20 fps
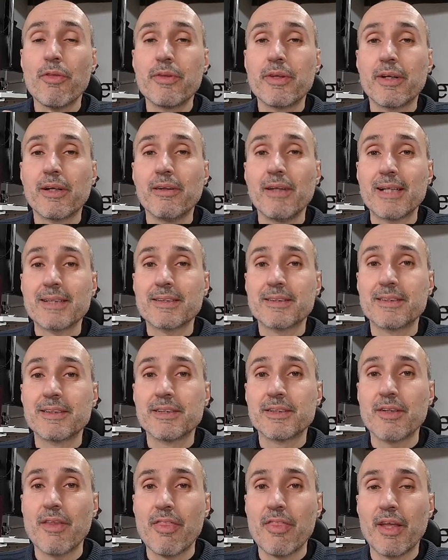the
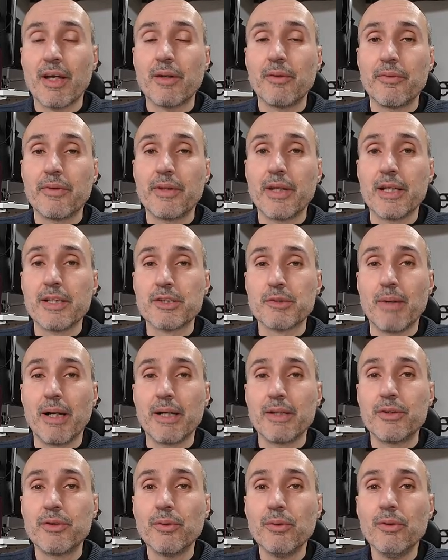classes that contains my
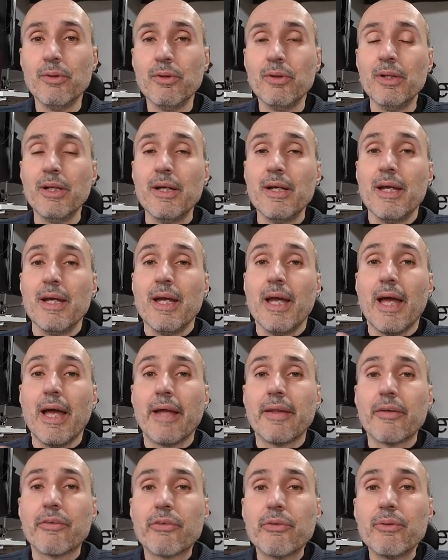tool.
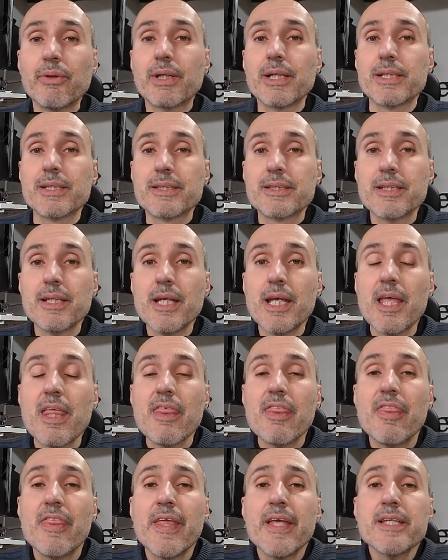And as you can see,
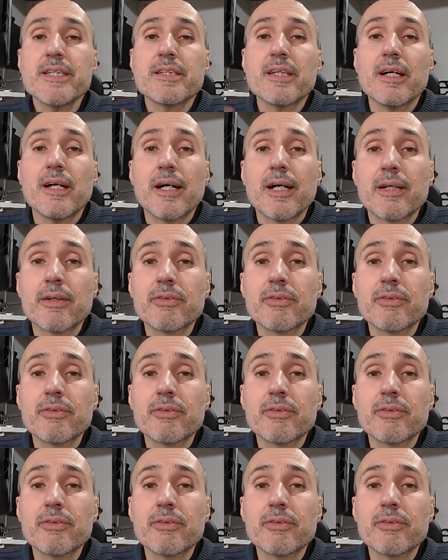these are